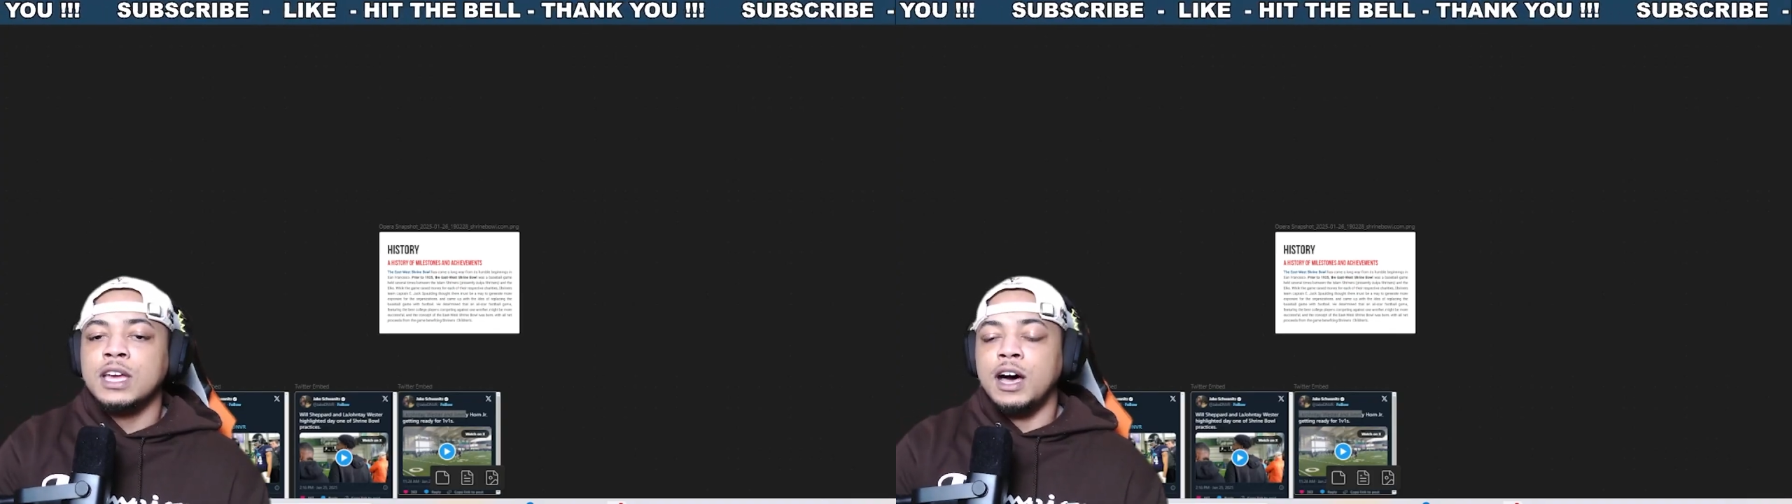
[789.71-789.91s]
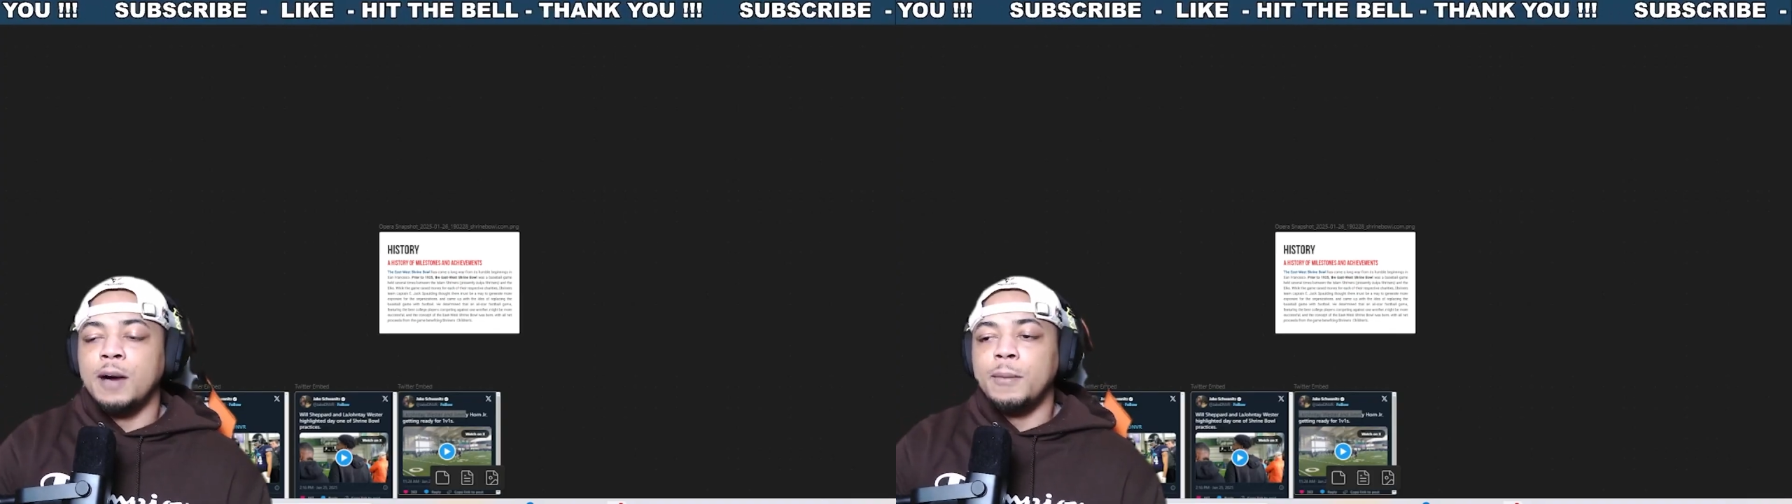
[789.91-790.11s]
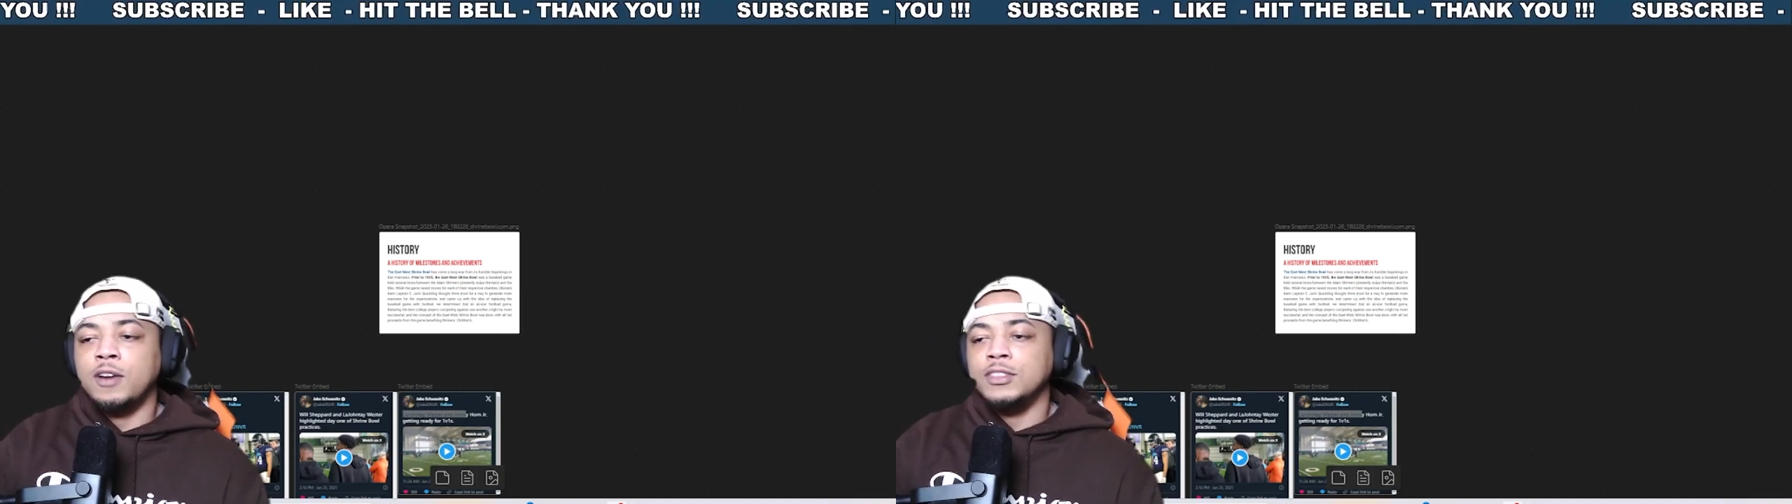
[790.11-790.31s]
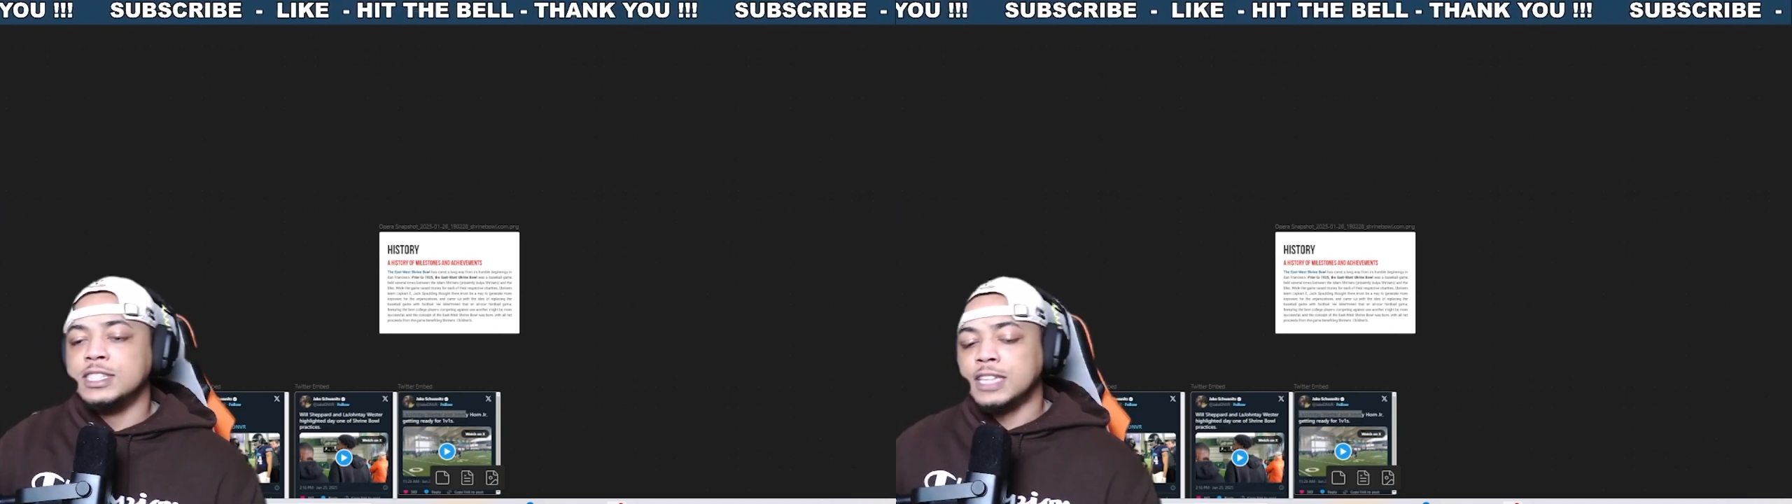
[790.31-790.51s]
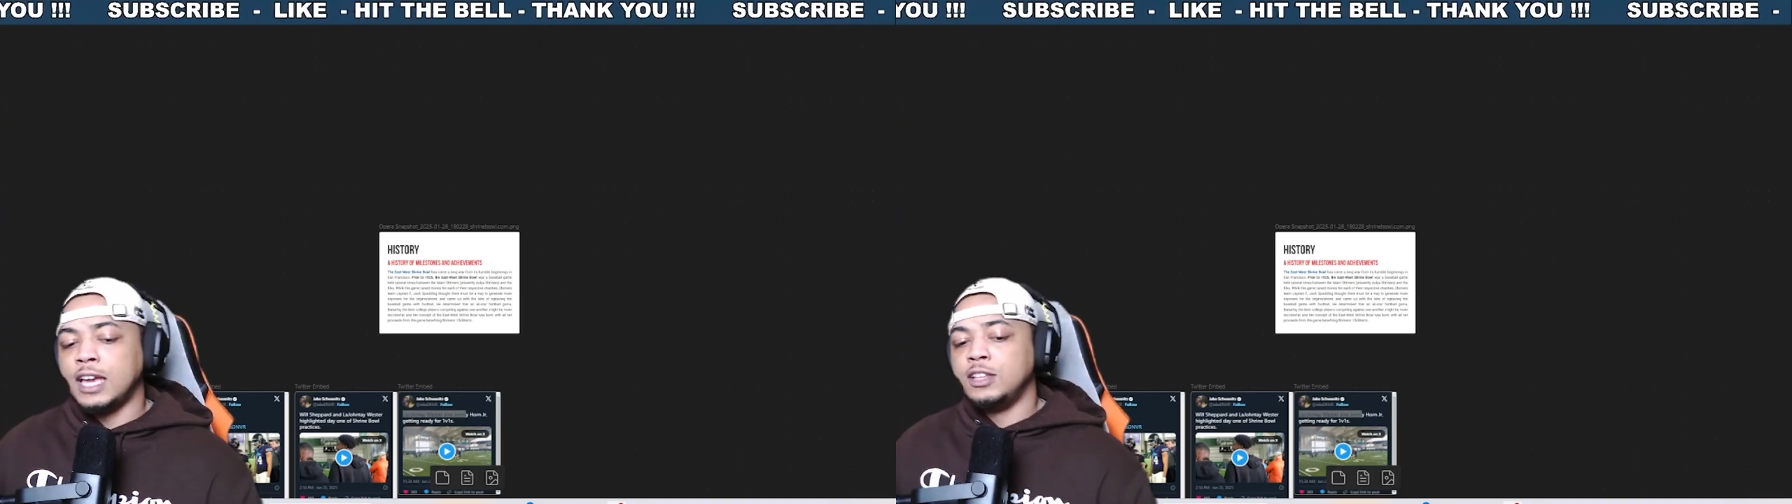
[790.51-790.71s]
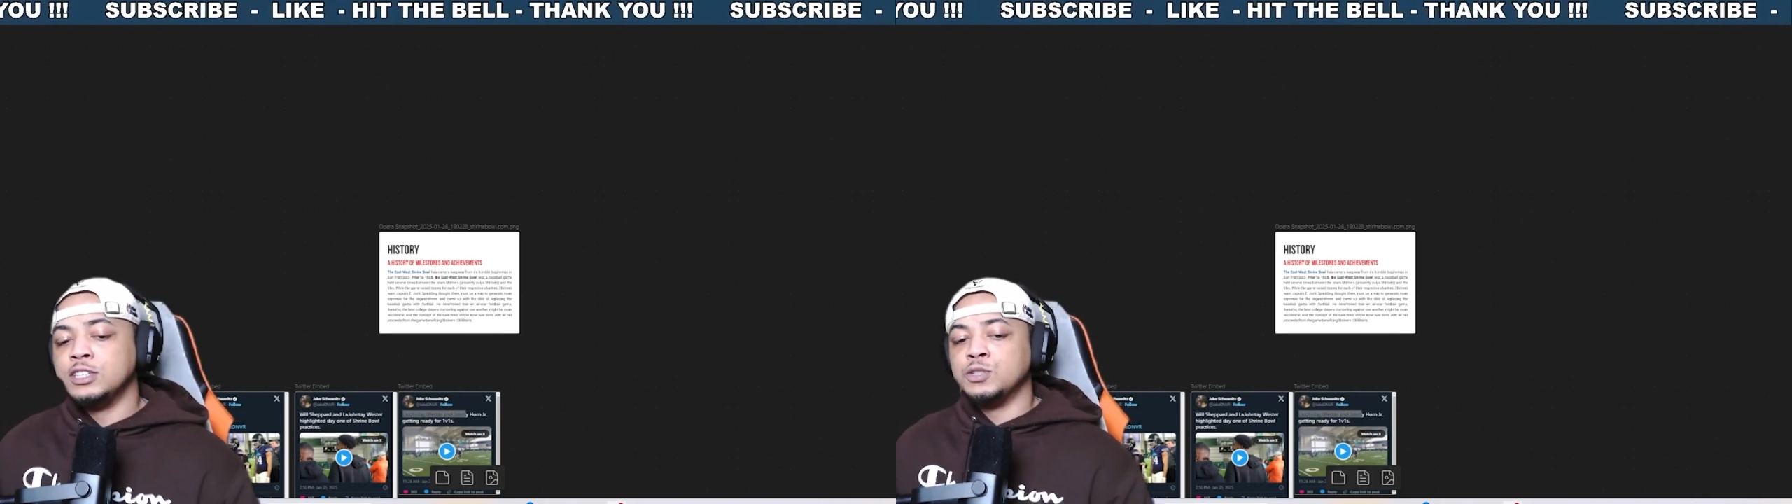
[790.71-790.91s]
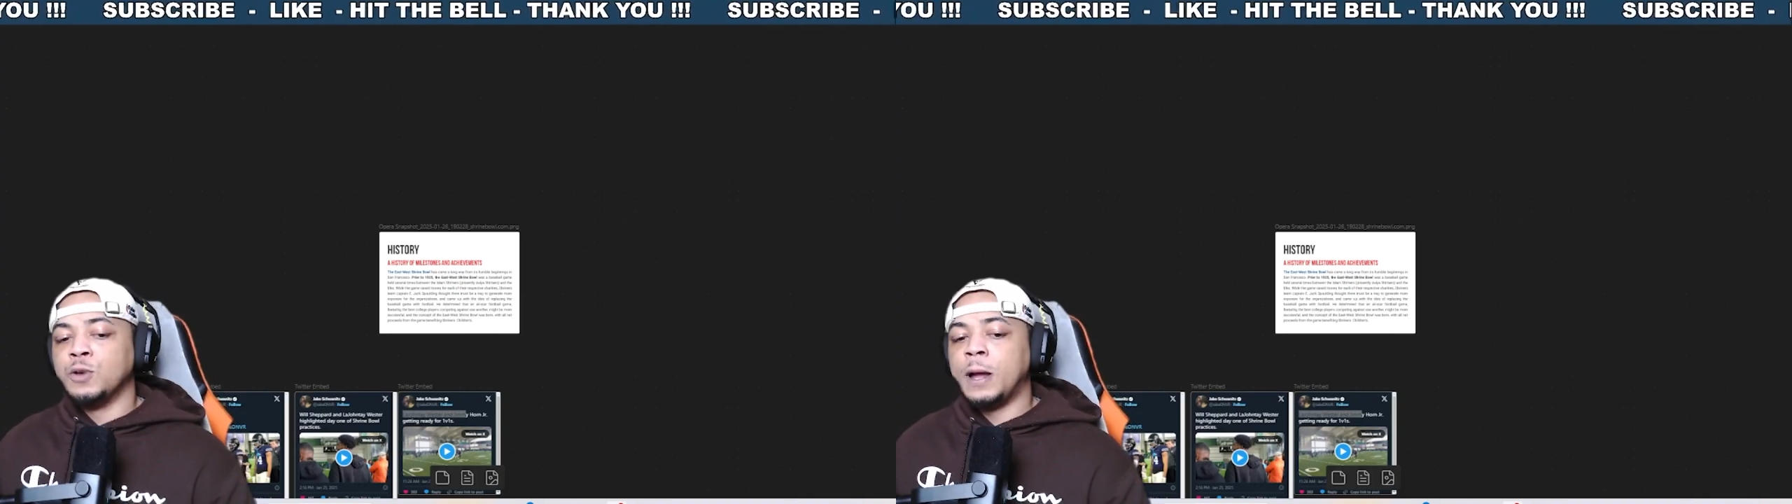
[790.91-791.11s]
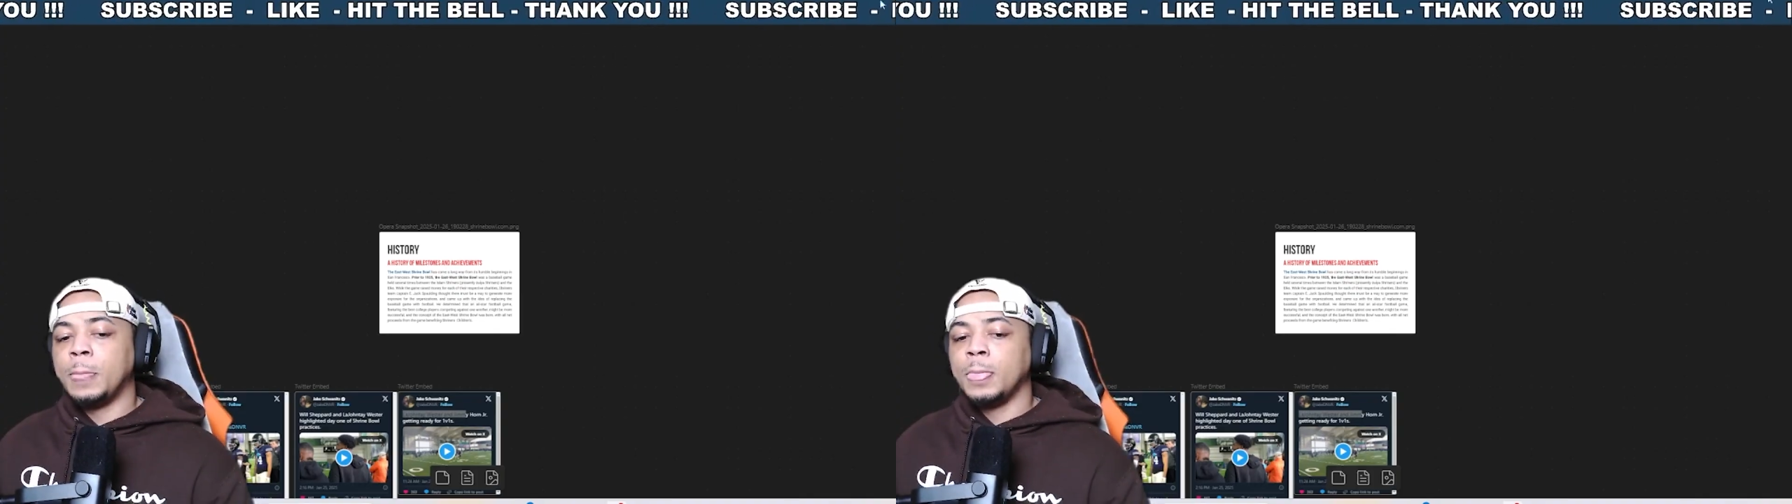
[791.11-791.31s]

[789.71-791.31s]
on this scale is great.